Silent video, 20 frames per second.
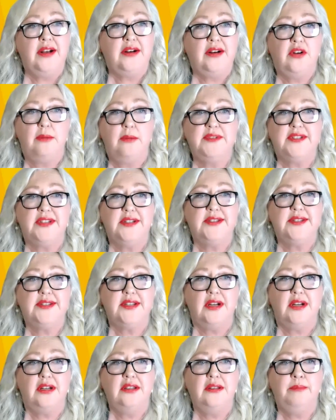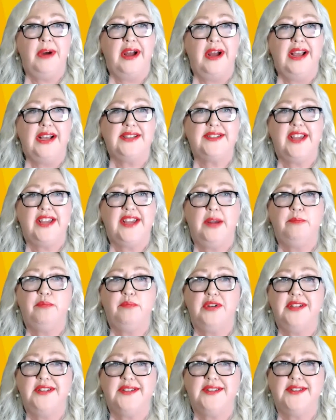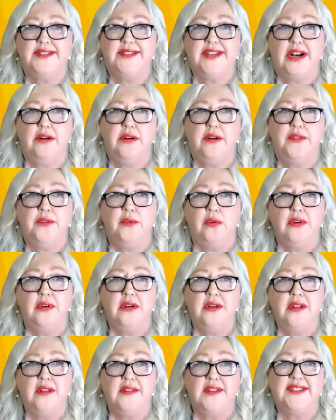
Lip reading: Crimson Sun by S.K. Prince and Sara Thorn,